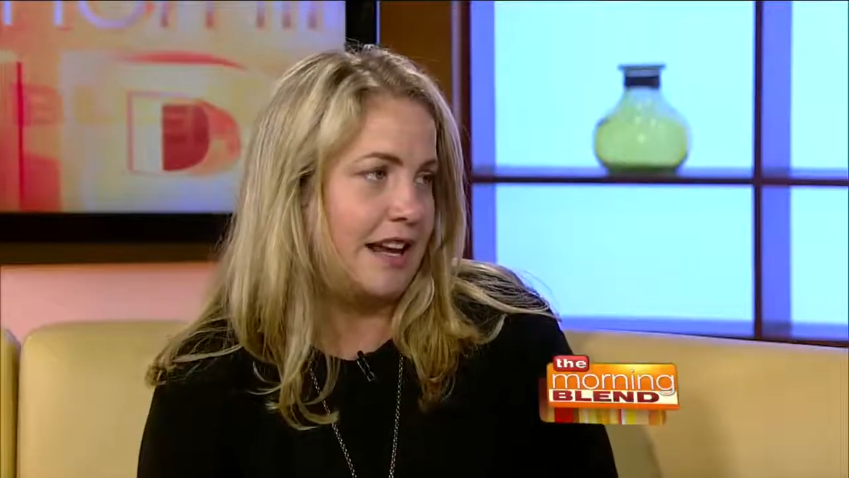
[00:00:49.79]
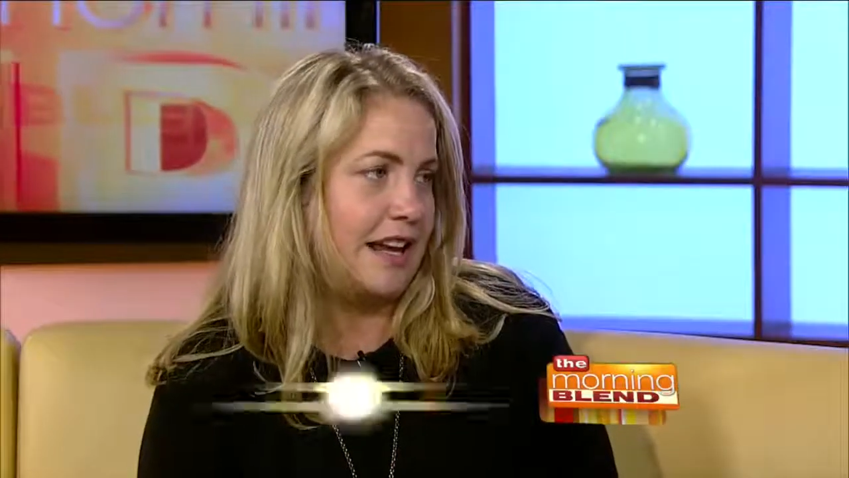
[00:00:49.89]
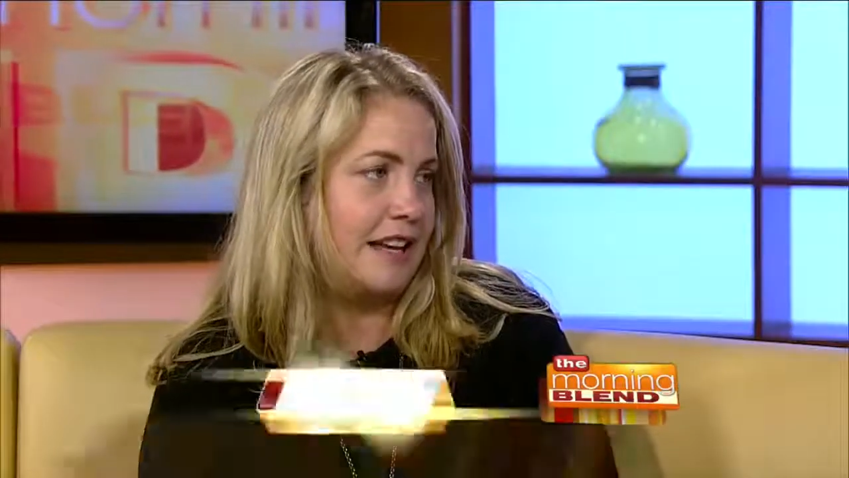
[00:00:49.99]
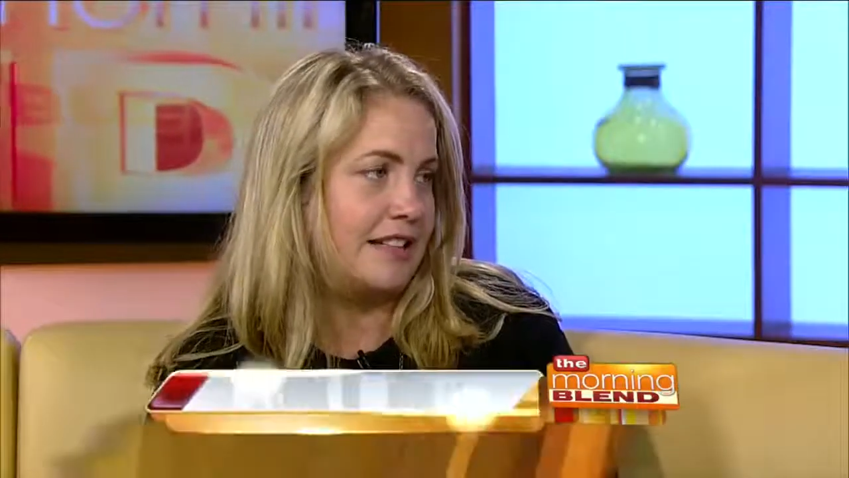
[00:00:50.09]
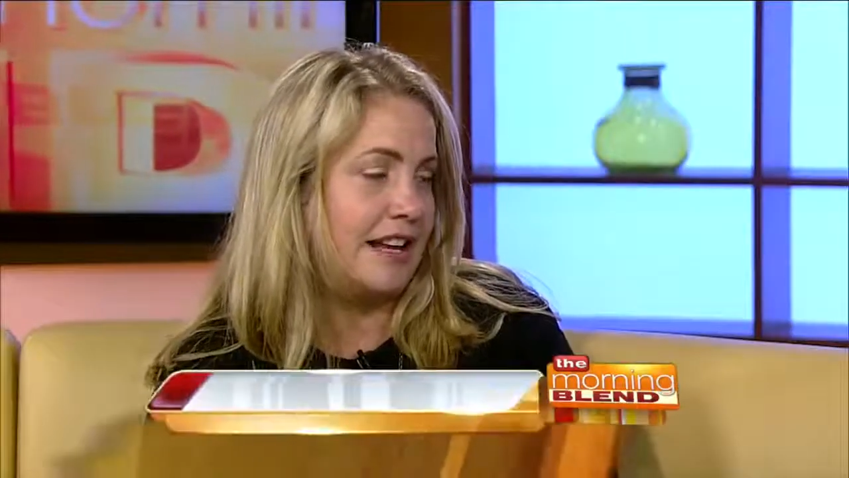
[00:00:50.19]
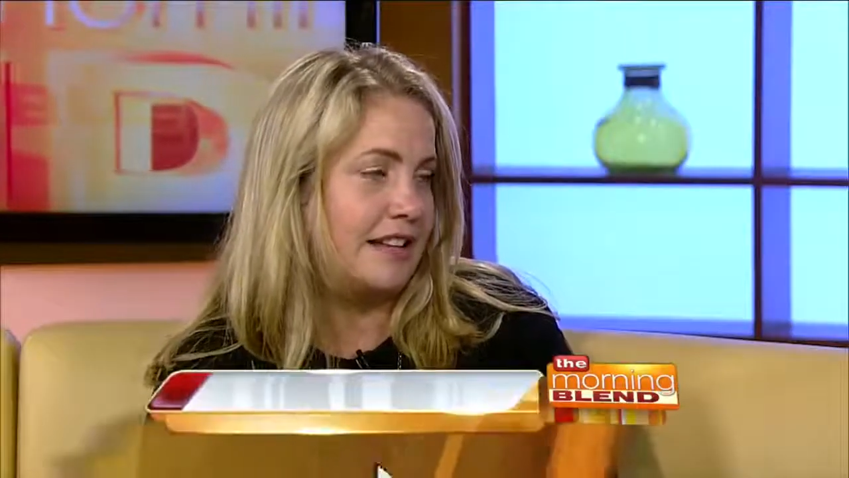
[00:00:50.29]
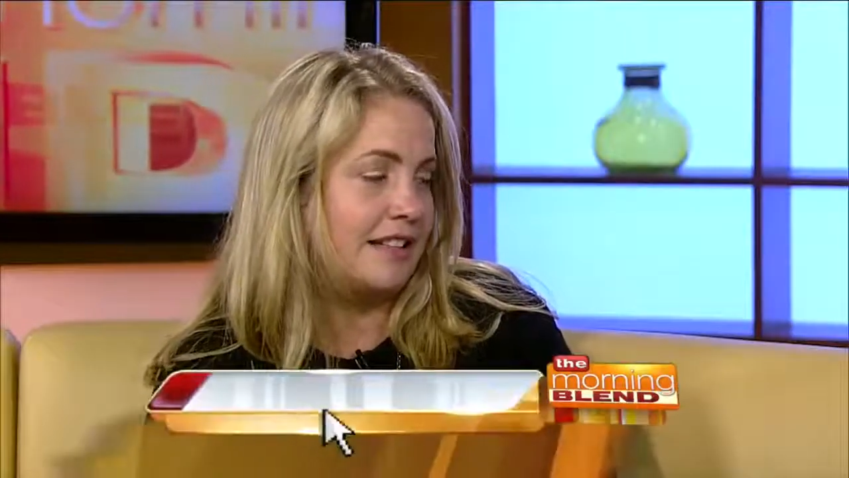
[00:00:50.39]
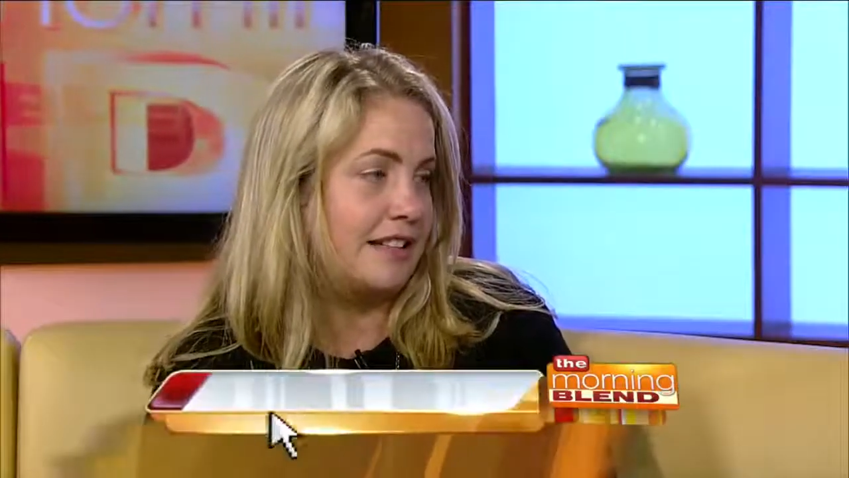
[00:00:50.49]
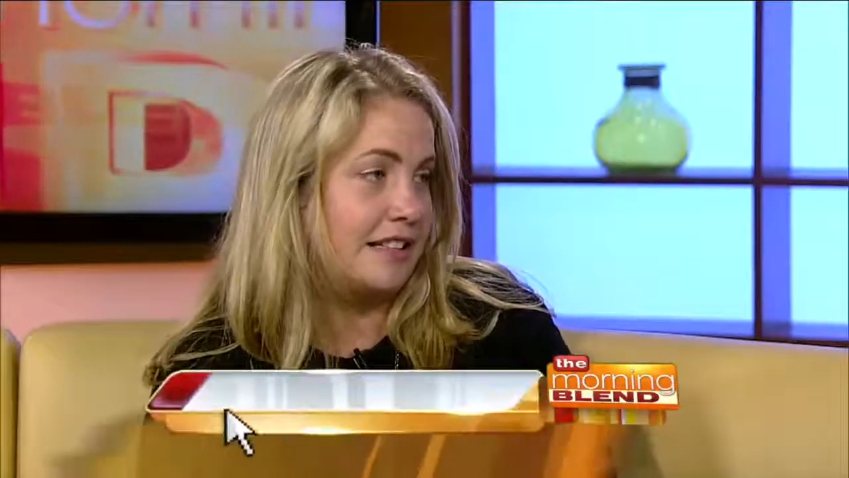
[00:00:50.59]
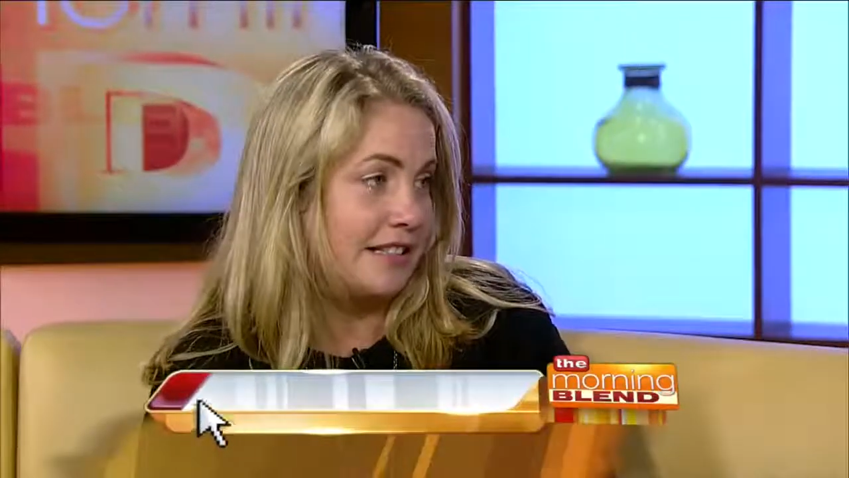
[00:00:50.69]
and
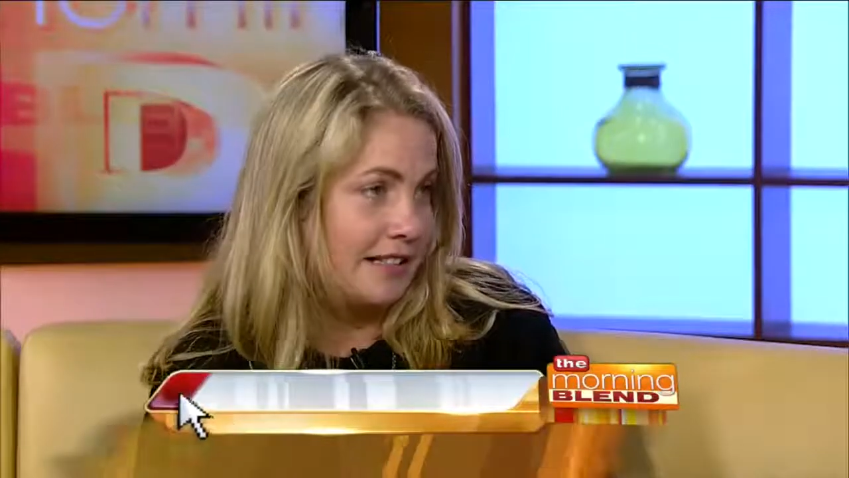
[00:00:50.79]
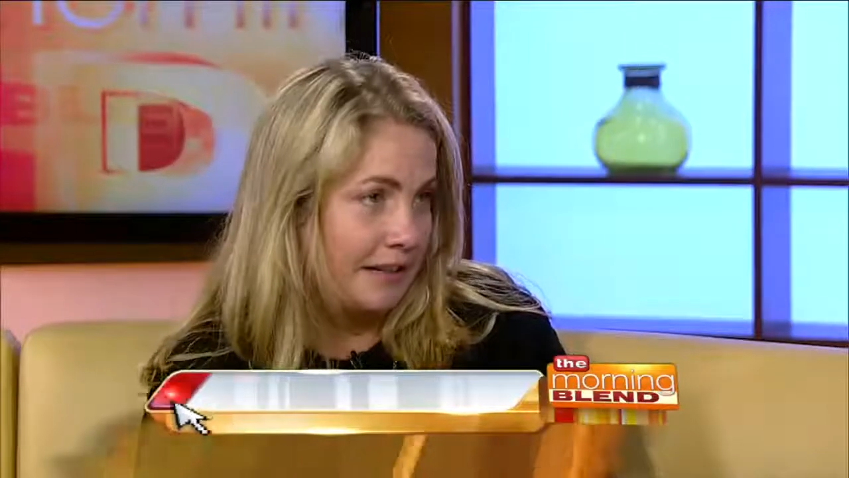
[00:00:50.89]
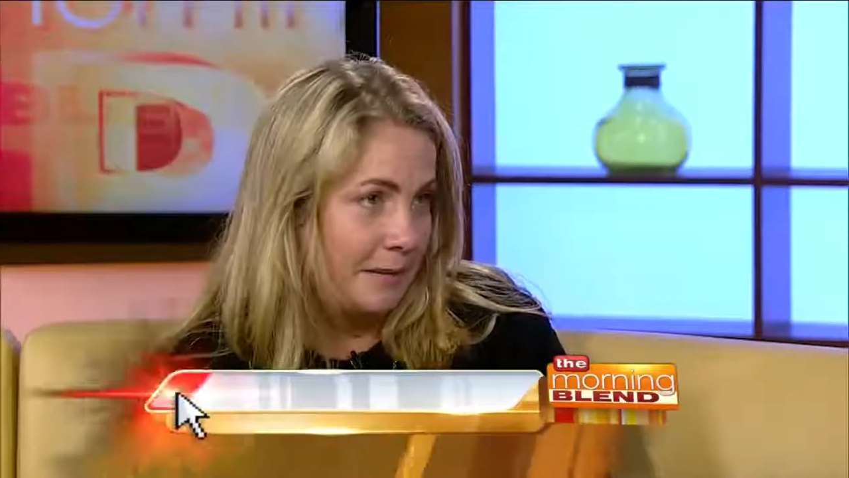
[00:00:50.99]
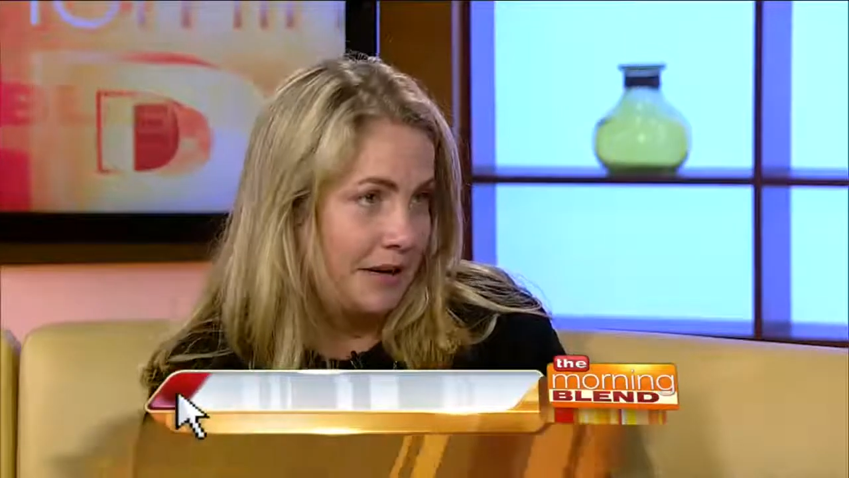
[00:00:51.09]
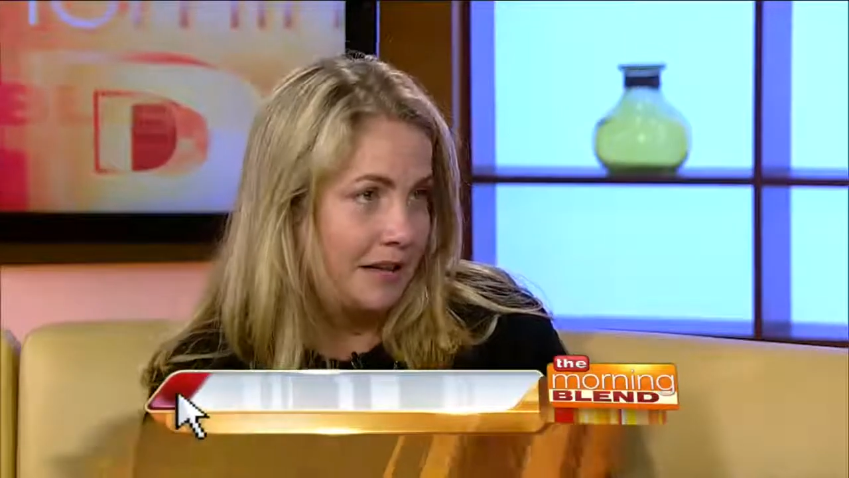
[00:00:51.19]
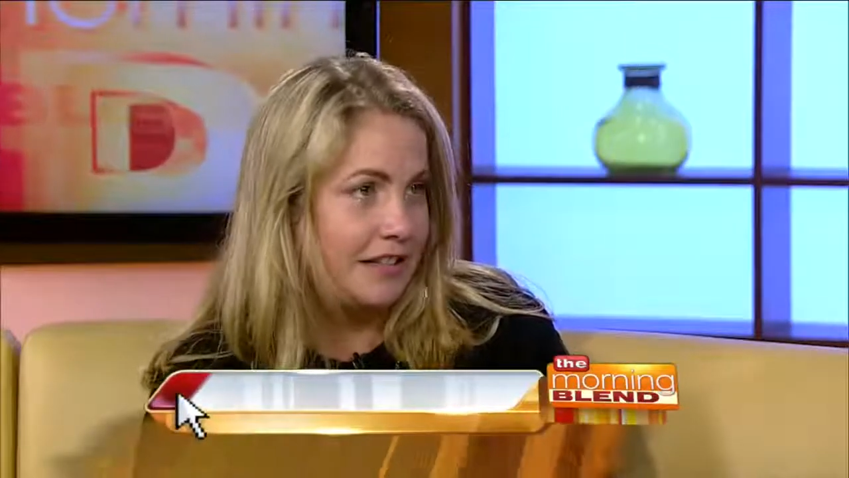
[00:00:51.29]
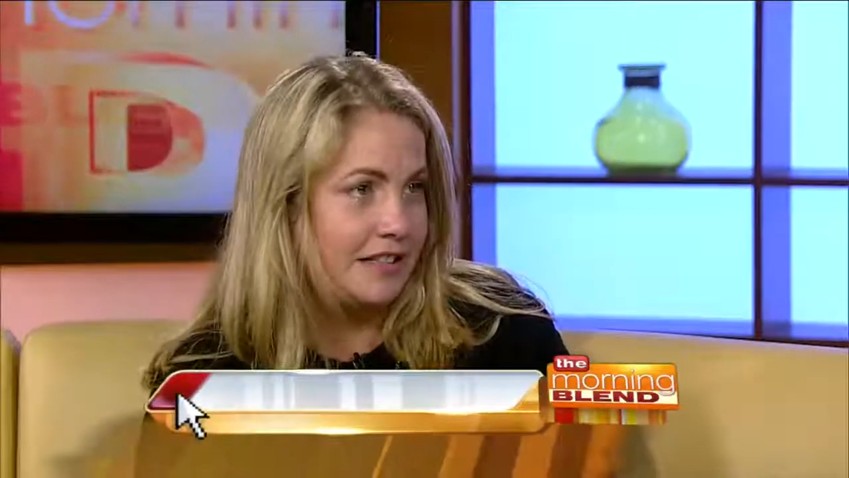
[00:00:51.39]
end the stigma